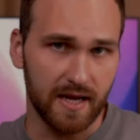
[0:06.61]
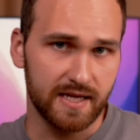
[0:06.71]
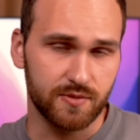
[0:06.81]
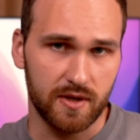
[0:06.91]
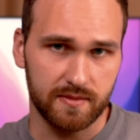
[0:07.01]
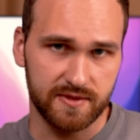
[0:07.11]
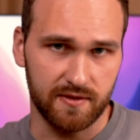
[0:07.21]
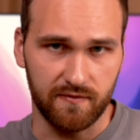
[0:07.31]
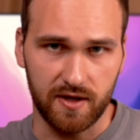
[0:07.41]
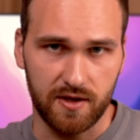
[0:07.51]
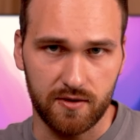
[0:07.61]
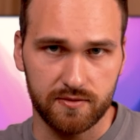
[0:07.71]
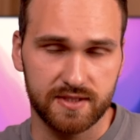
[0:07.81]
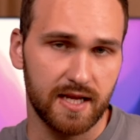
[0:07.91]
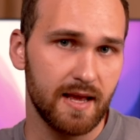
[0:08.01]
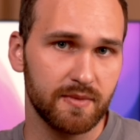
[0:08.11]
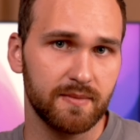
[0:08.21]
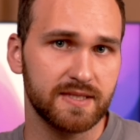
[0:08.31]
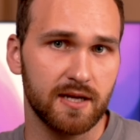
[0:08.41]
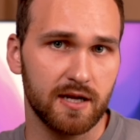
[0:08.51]
up, guys? Welcome to the video. Today, I'm
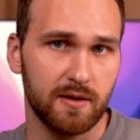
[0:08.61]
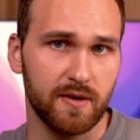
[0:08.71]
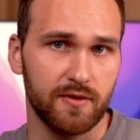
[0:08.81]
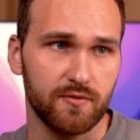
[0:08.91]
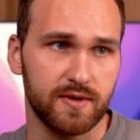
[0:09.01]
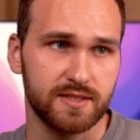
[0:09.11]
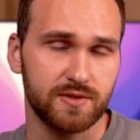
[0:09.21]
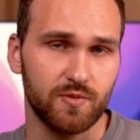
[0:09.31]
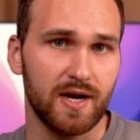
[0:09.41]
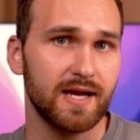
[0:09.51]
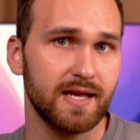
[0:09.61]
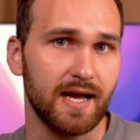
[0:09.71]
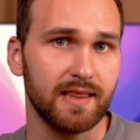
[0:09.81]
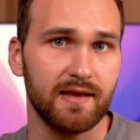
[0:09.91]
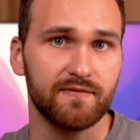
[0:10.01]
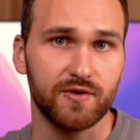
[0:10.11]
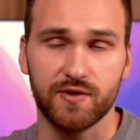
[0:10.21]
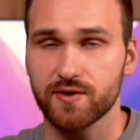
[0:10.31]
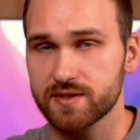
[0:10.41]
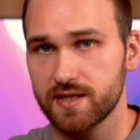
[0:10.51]
going to be talking about the reasons why I left
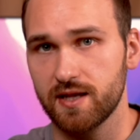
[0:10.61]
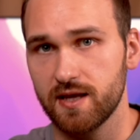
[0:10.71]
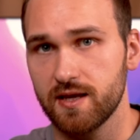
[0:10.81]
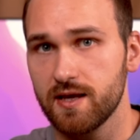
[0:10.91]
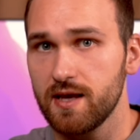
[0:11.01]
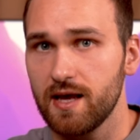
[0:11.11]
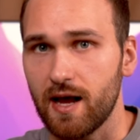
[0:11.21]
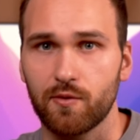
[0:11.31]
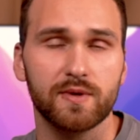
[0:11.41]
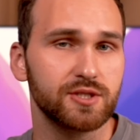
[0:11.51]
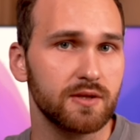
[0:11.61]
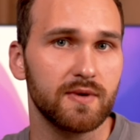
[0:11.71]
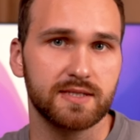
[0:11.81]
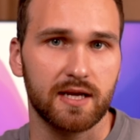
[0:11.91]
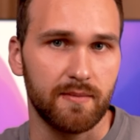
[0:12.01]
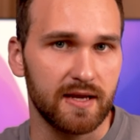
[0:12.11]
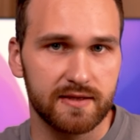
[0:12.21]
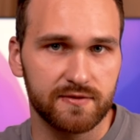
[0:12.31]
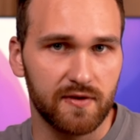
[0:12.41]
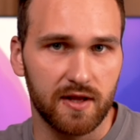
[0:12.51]
New York City. I originally wasn't going to
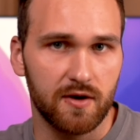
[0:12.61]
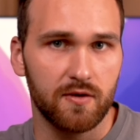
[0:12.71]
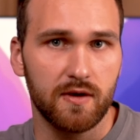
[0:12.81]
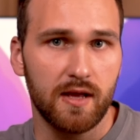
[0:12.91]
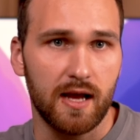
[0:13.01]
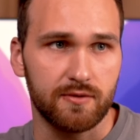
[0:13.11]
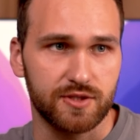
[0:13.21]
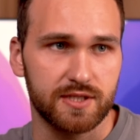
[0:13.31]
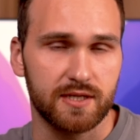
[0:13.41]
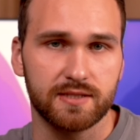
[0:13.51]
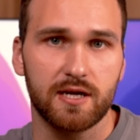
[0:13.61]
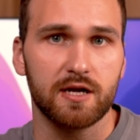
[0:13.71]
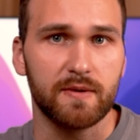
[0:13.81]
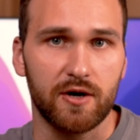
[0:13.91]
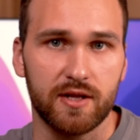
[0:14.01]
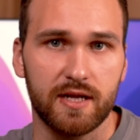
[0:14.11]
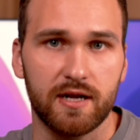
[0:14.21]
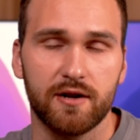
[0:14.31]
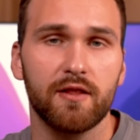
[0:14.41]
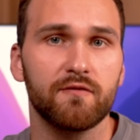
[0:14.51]
make this video. I was just going to talk about it
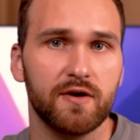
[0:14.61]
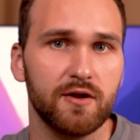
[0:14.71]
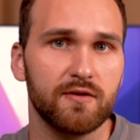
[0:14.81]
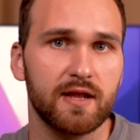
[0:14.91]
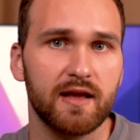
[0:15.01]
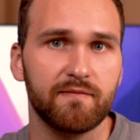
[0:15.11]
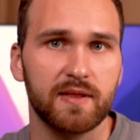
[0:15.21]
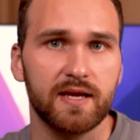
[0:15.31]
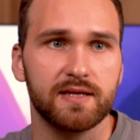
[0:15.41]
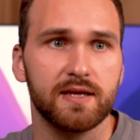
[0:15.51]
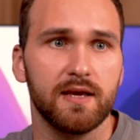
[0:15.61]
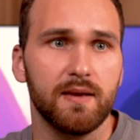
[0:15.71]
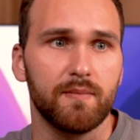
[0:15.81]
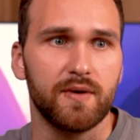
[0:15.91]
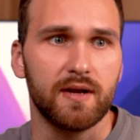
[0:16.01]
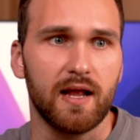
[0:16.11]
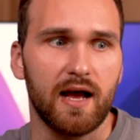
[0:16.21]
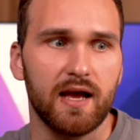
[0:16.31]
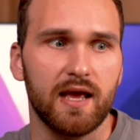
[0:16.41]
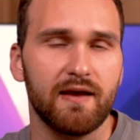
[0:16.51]
in another video that I have planned. But
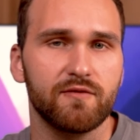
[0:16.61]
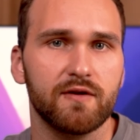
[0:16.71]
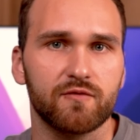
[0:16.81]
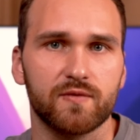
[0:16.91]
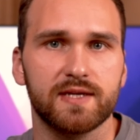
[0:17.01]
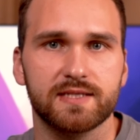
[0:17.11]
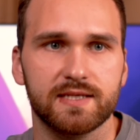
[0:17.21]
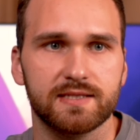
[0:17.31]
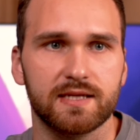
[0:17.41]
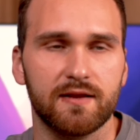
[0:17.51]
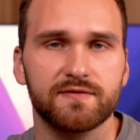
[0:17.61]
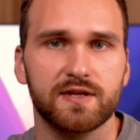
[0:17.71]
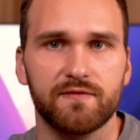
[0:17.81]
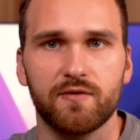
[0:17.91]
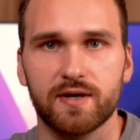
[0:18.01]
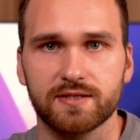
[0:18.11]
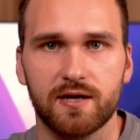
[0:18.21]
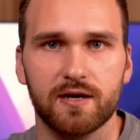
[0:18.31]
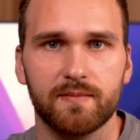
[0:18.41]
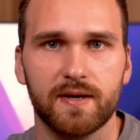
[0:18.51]
I have enough reasons and enough stuff I want to
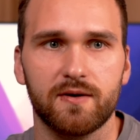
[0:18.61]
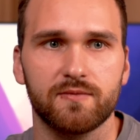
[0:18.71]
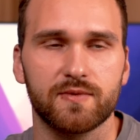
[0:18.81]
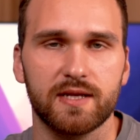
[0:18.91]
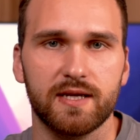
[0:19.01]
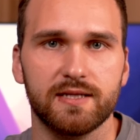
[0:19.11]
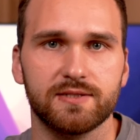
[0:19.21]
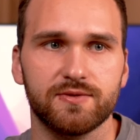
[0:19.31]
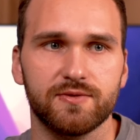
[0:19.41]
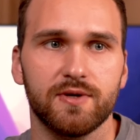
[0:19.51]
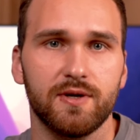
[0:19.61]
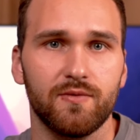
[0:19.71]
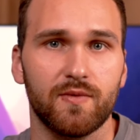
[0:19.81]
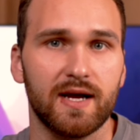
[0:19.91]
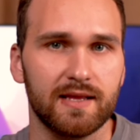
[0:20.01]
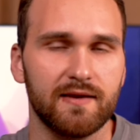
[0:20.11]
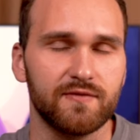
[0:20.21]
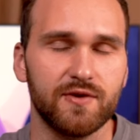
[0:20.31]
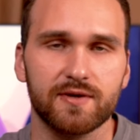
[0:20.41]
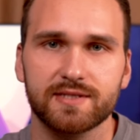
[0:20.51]
talk about related to why I
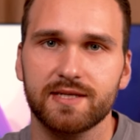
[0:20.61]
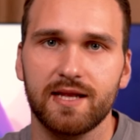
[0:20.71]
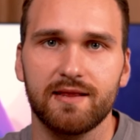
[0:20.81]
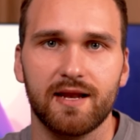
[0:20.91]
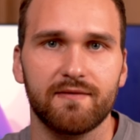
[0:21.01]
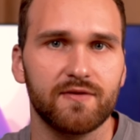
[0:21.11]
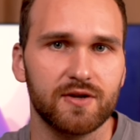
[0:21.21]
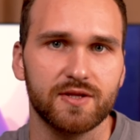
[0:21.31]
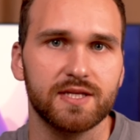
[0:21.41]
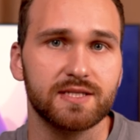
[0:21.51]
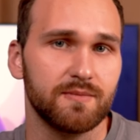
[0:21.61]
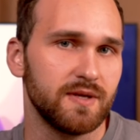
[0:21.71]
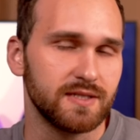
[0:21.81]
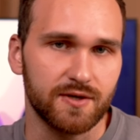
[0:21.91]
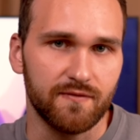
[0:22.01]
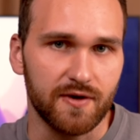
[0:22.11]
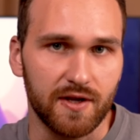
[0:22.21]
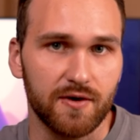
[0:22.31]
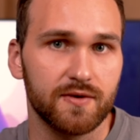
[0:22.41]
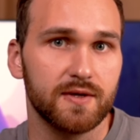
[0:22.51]
left New York City that I figured this could be its own
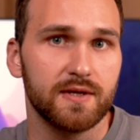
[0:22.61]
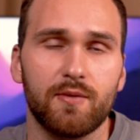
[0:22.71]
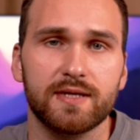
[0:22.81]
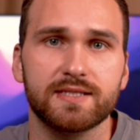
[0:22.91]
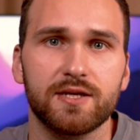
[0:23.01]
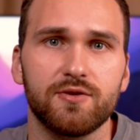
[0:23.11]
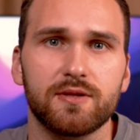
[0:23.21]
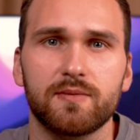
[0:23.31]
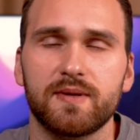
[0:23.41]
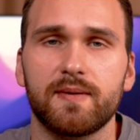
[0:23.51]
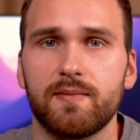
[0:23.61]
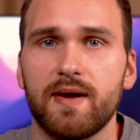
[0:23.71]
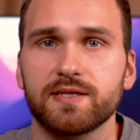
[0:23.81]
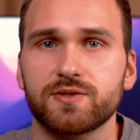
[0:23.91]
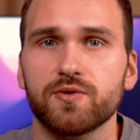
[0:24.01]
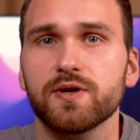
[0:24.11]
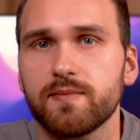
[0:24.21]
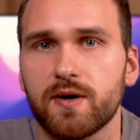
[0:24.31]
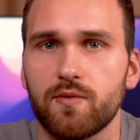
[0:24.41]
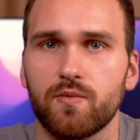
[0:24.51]
video. I want to tell you a little bit about my
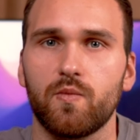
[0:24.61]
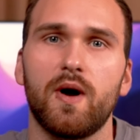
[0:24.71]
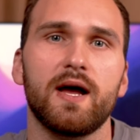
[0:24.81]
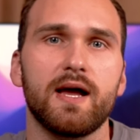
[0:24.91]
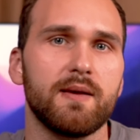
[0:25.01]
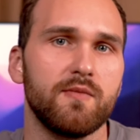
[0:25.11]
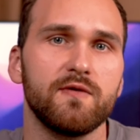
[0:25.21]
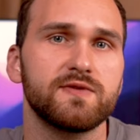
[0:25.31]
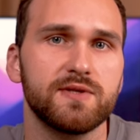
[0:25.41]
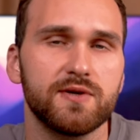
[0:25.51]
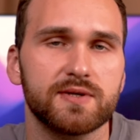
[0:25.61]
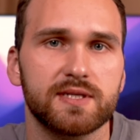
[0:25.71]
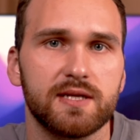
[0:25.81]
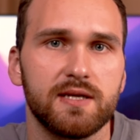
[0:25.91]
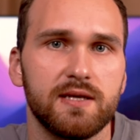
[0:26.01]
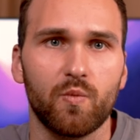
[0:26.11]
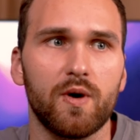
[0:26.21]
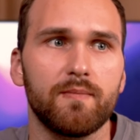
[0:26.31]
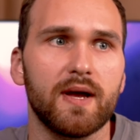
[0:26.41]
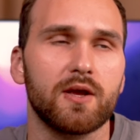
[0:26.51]
story, about why I moved to New York City,
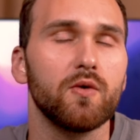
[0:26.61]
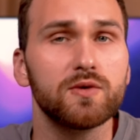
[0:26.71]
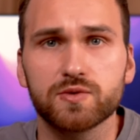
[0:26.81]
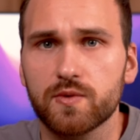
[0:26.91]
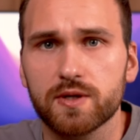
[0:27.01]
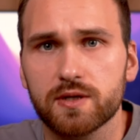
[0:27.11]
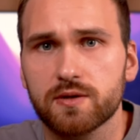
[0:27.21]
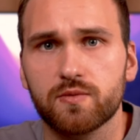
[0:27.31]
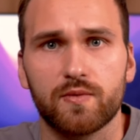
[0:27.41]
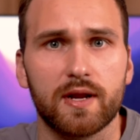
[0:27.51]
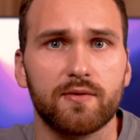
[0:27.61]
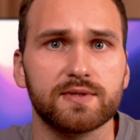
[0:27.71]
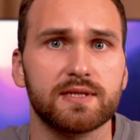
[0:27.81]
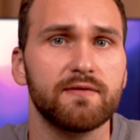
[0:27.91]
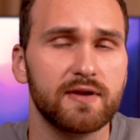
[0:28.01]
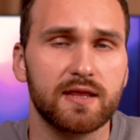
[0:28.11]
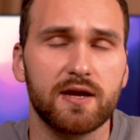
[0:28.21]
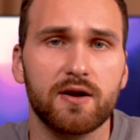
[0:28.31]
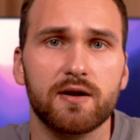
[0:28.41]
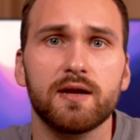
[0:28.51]
what my goals were when I was living
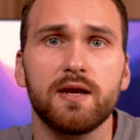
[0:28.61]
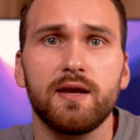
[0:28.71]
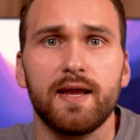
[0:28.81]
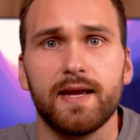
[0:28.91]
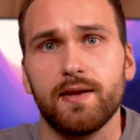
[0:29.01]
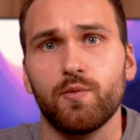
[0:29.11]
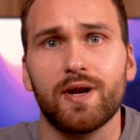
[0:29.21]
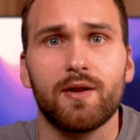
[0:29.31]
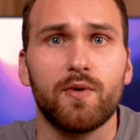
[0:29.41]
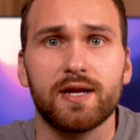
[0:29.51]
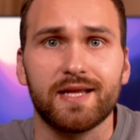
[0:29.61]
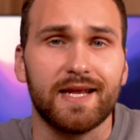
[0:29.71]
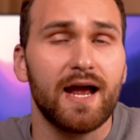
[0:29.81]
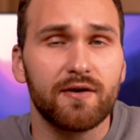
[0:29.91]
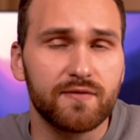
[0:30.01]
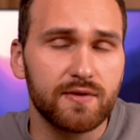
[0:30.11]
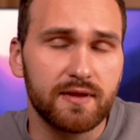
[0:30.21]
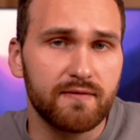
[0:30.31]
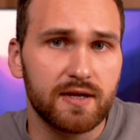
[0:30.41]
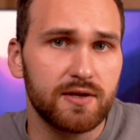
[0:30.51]
there, and what I wanted to get out of
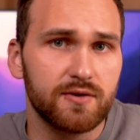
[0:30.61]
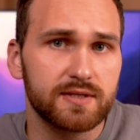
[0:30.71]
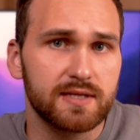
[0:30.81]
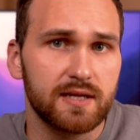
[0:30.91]
living in New York